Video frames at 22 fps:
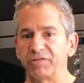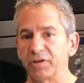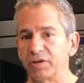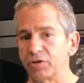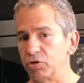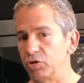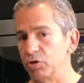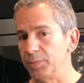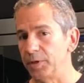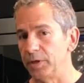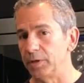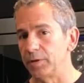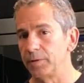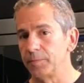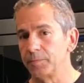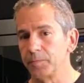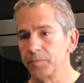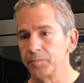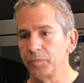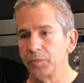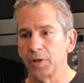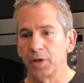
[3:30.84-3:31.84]
cumin.
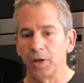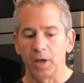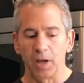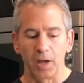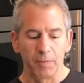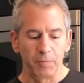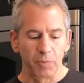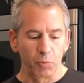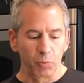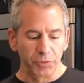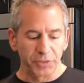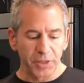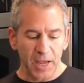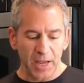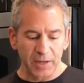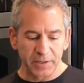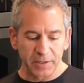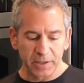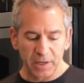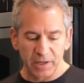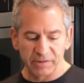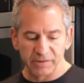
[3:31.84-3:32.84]
And what
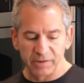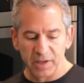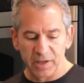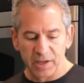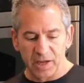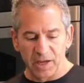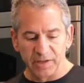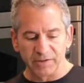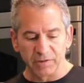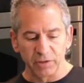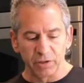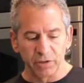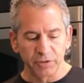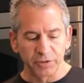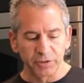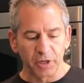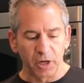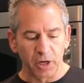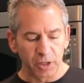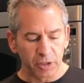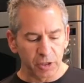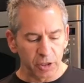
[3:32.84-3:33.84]
that does, it's a little
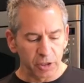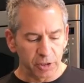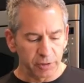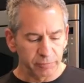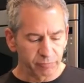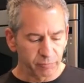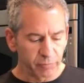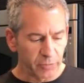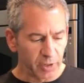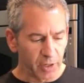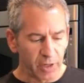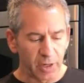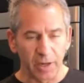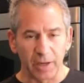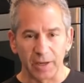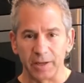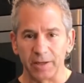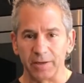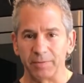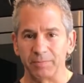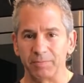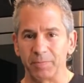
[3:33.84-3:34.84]
darker
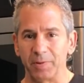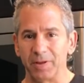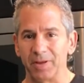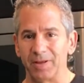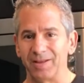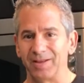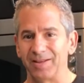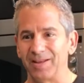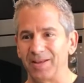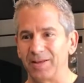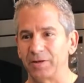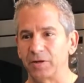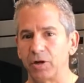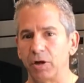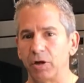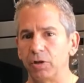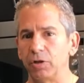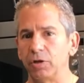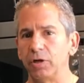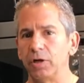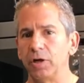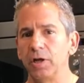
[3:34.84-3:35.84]
in
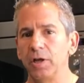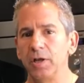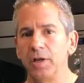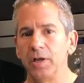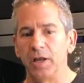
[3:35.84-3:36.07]
color,